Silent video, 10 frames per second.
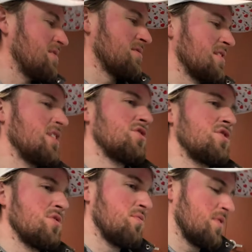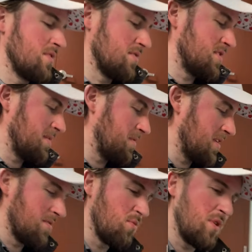there's an issue where there's
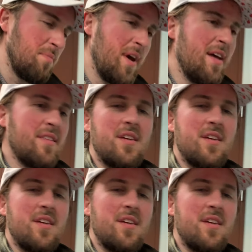something really bad